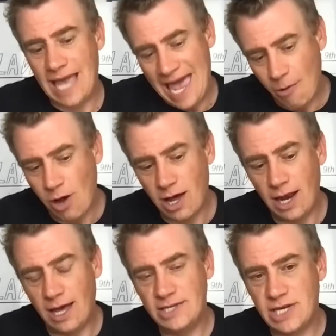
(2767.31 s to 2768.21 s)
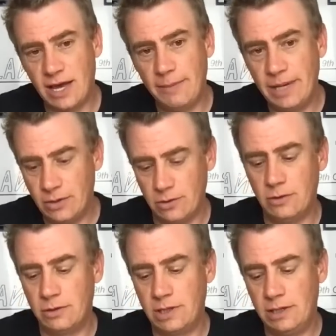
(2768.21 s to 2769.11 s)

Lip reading: how I like tying my hook.